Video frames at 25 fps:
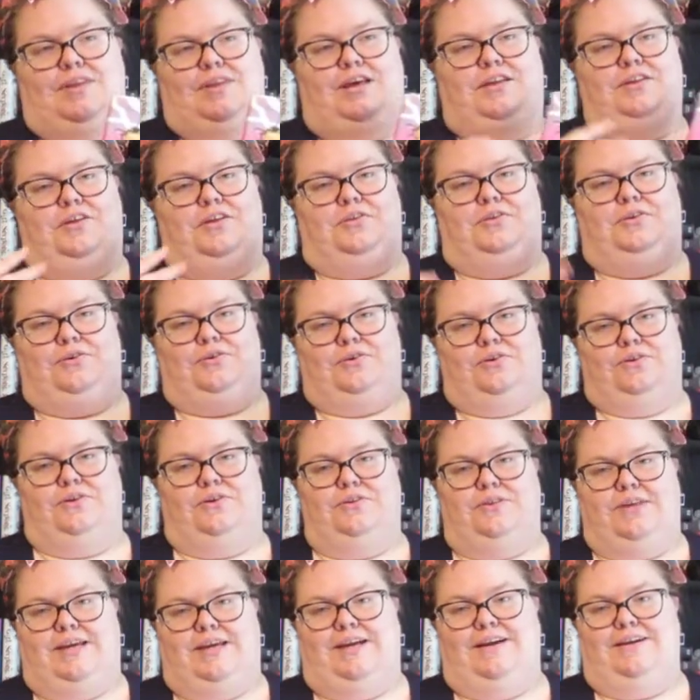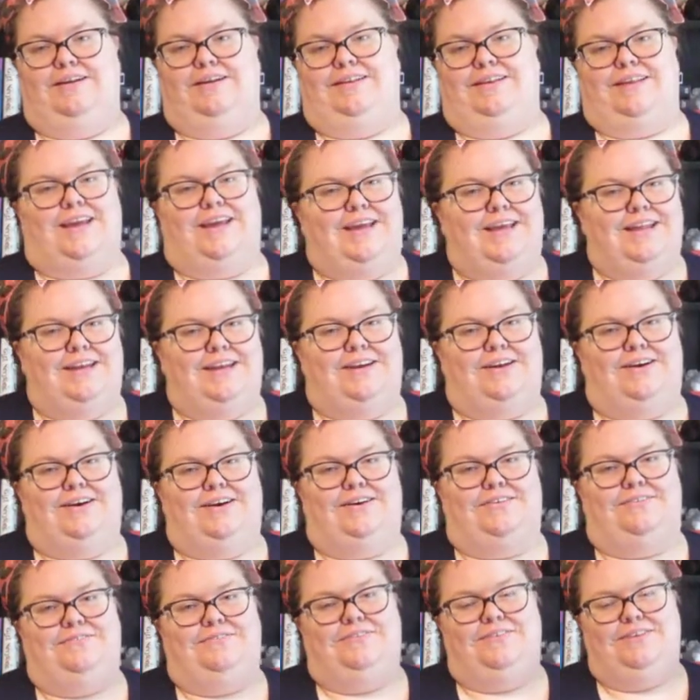another girl there. They hit it
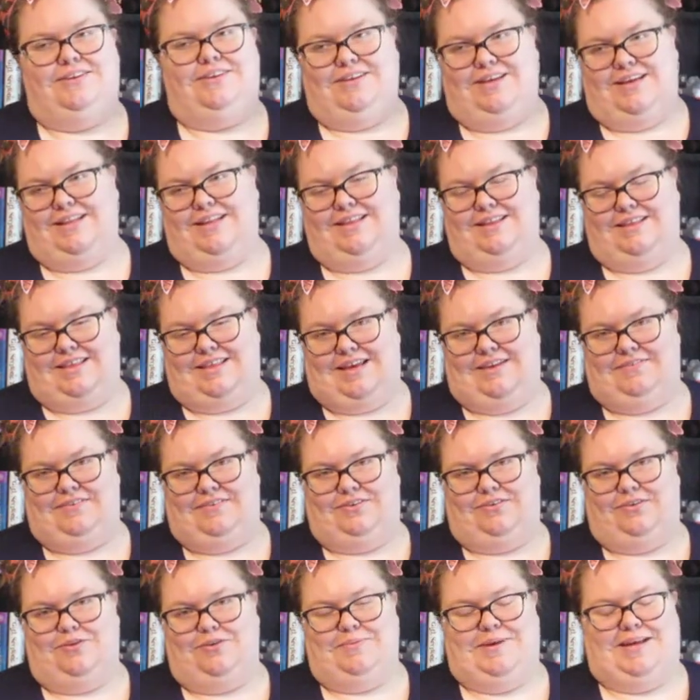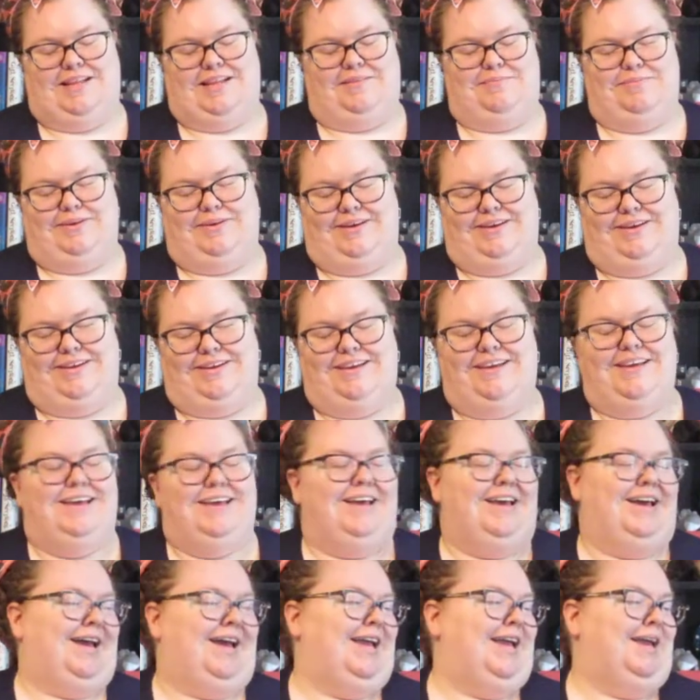off. It's a sapphic romance book.
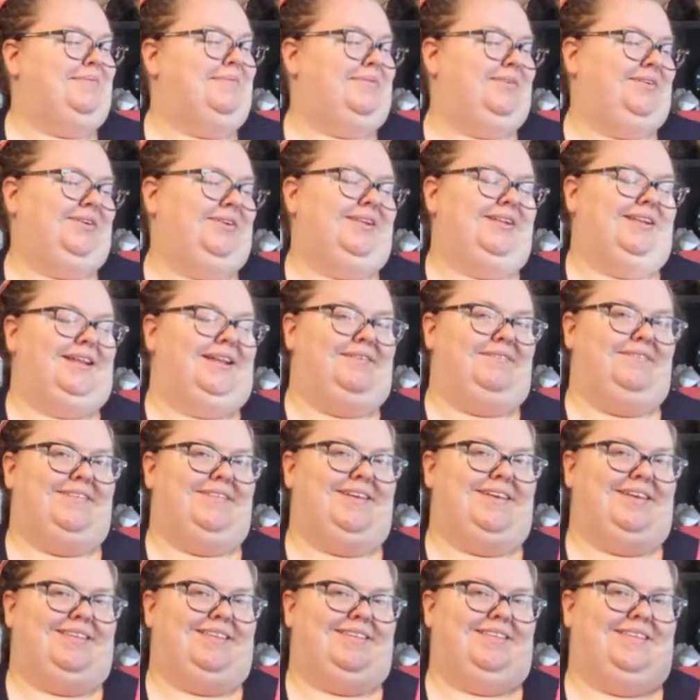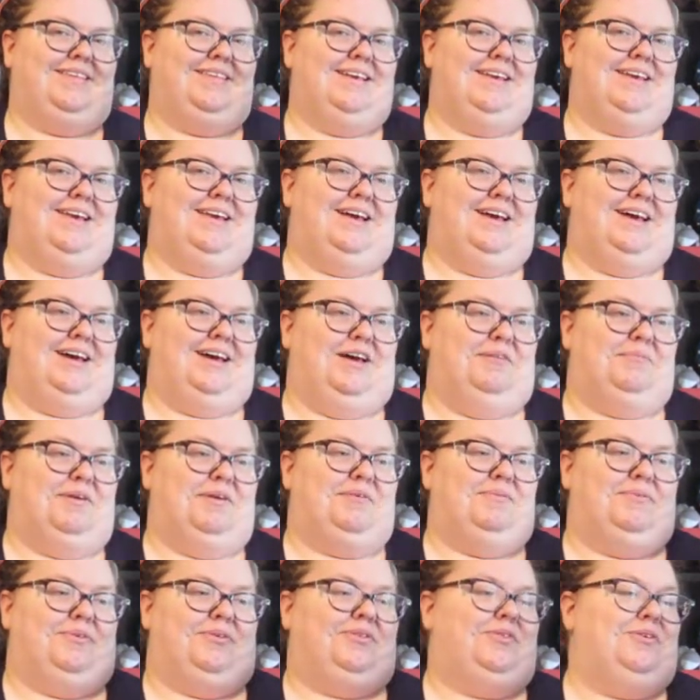I absolutely love this.
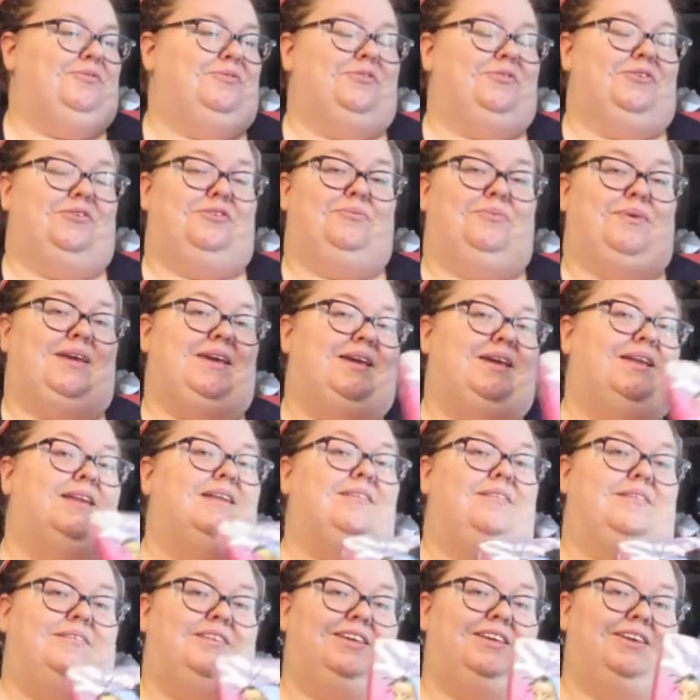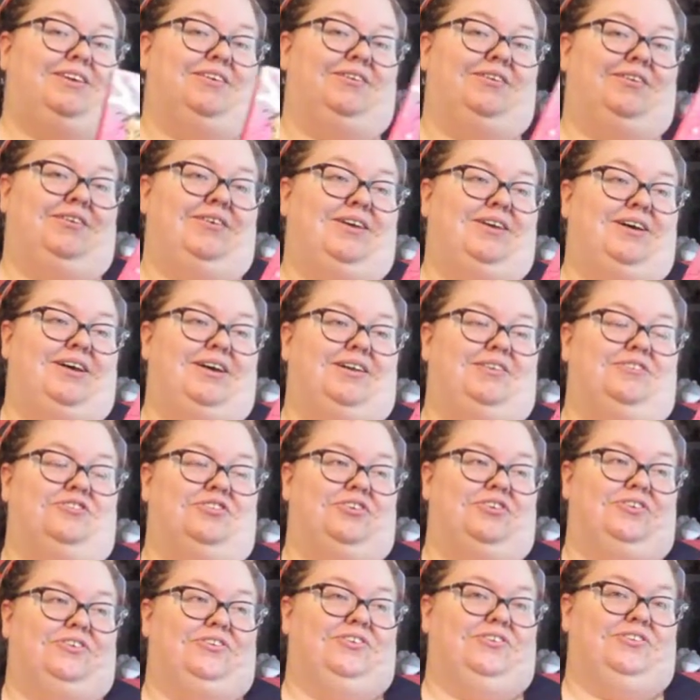It was so, so sweet. It is a tear
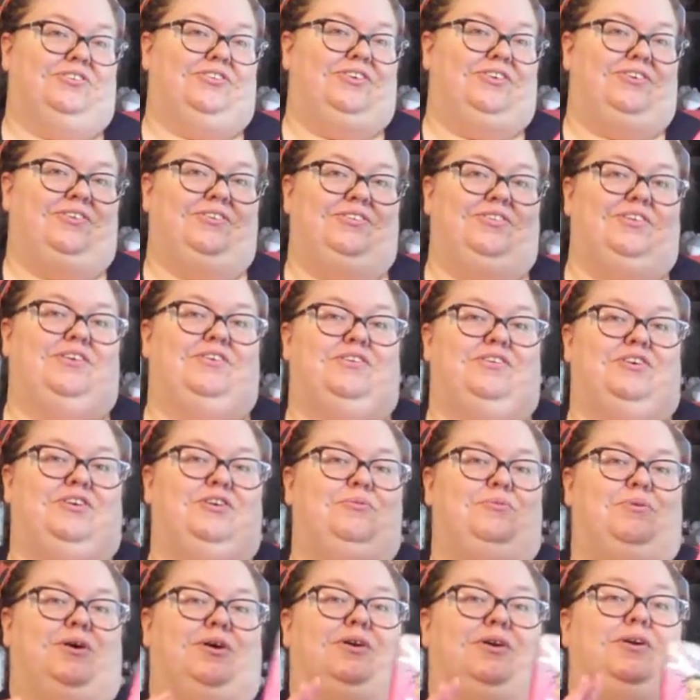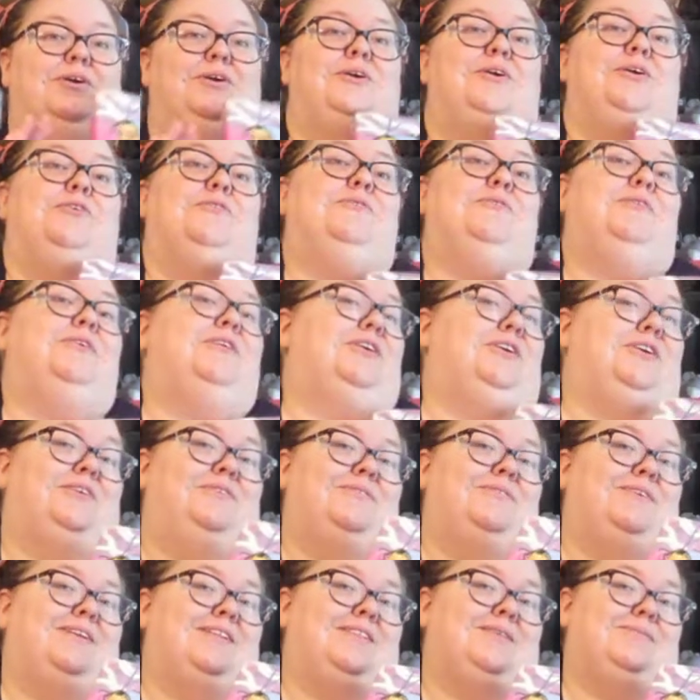jerker too, so you are really
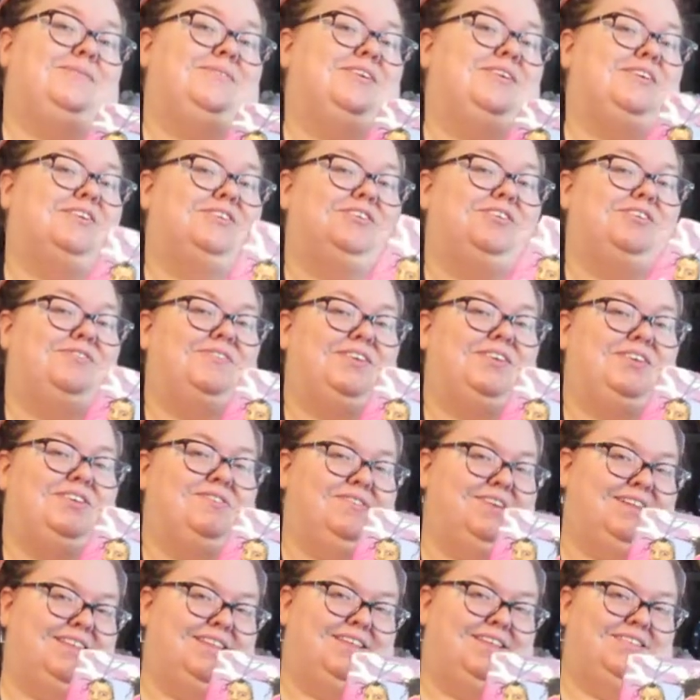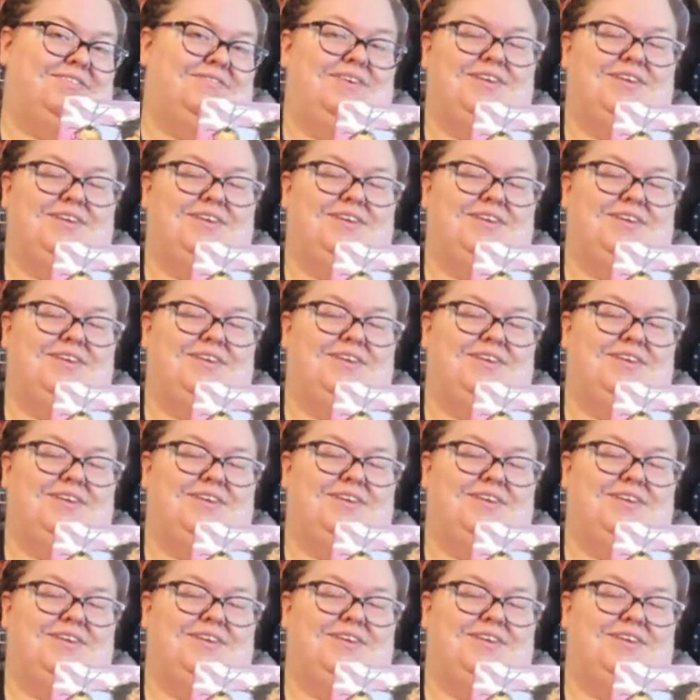gonna want some tissues when you read this